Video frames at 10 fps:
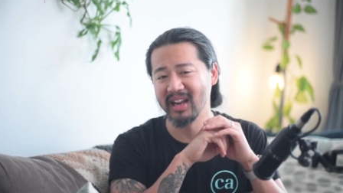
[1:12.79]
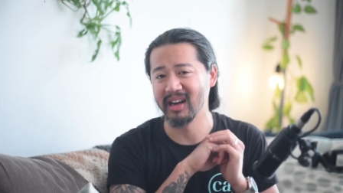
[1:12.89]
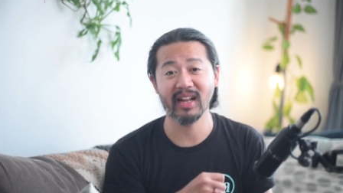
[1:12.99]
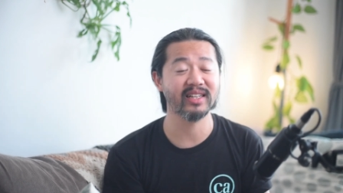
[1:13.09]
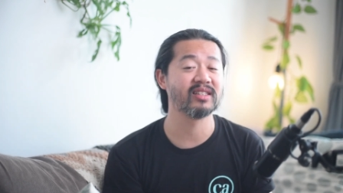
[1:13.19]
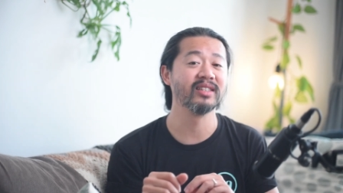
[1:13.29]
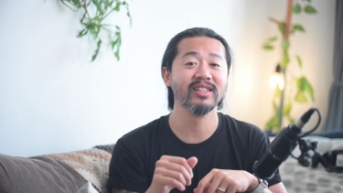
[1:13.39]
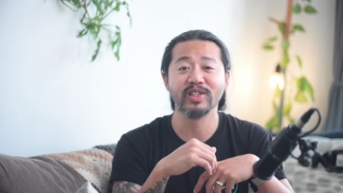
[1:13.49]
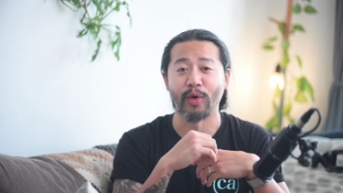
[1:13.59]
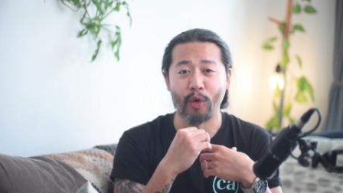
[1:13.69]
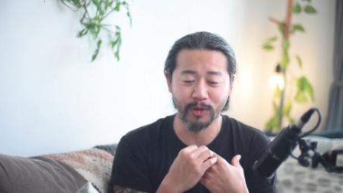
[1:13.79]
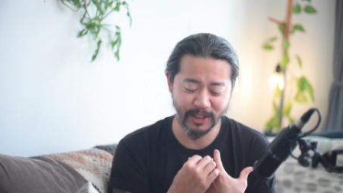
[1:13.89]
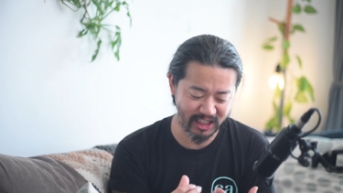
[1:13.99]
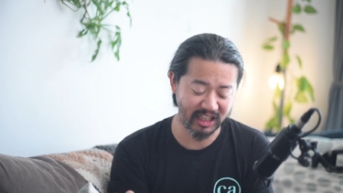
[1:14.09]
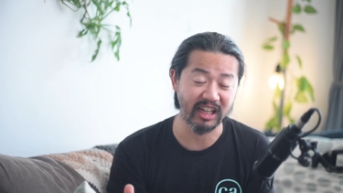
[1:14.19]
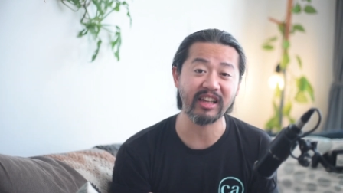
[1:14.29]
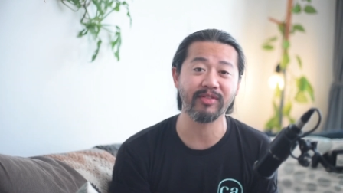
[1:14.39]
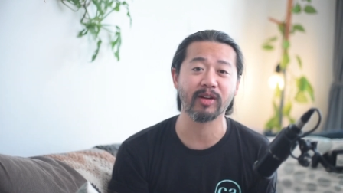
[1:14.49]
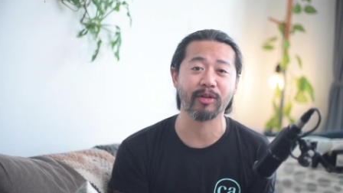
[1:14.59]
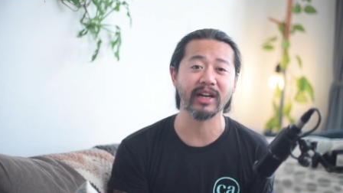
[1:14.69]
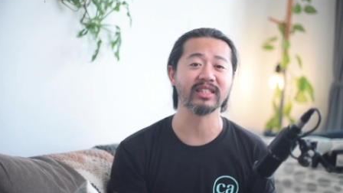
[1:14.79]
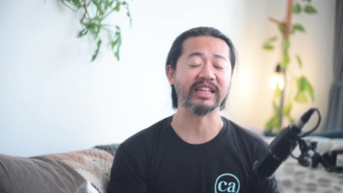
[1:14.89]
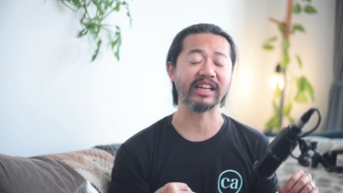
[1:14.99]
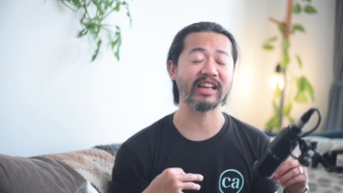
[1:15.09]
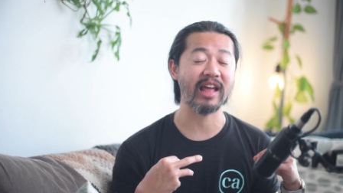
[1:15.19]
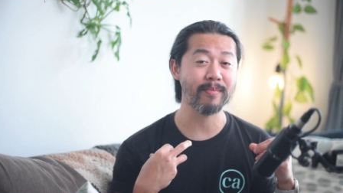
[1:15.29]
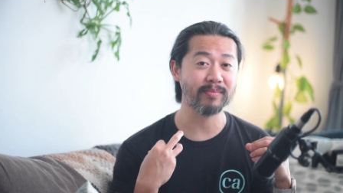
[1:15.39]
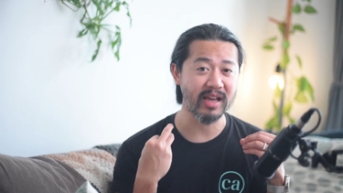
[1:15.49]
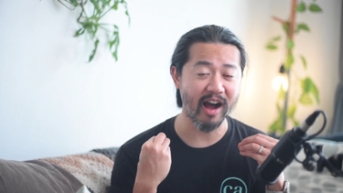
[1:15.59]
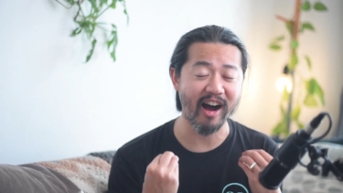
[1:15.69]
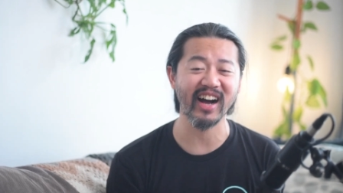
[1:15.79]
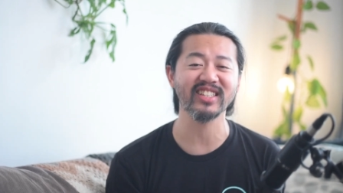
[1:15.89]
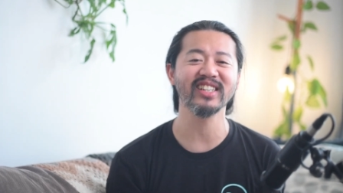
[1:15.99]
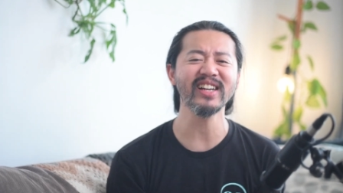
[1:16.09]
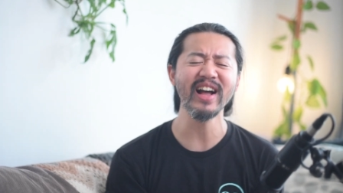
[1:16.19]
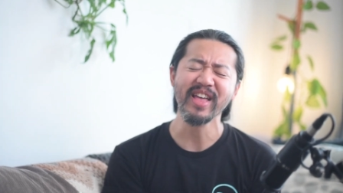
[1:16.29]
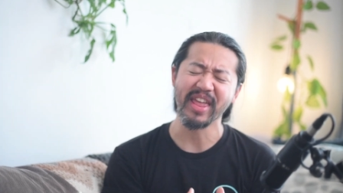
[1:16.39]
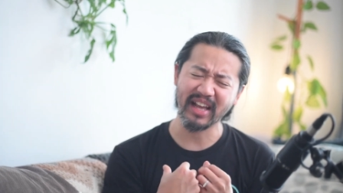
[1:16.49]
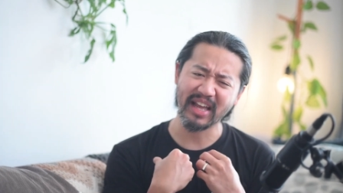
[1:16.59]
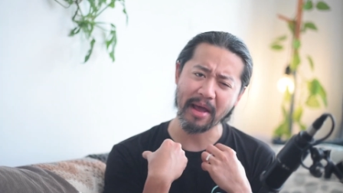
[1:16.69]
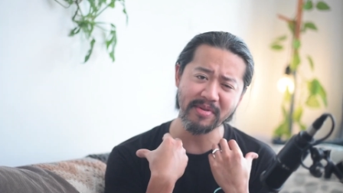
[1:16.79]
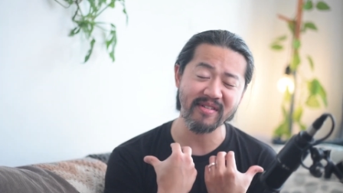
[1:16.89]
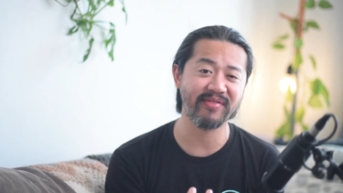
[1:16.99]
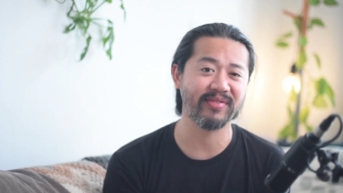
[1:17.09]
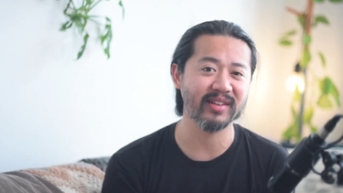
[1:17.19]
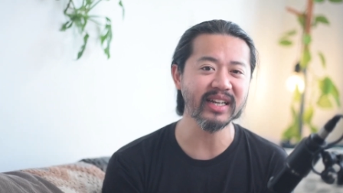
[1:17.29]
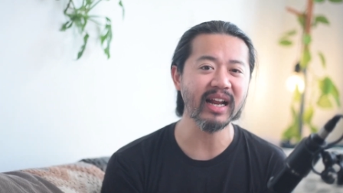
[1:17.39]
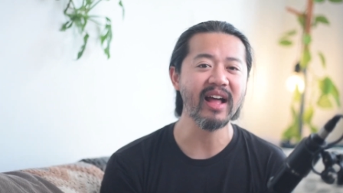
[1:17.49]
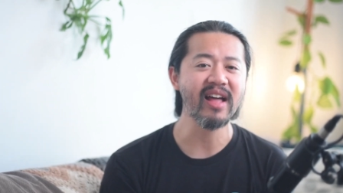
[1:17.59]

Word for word: lettuce or just leafy greens. It can be hearty, it can be filling,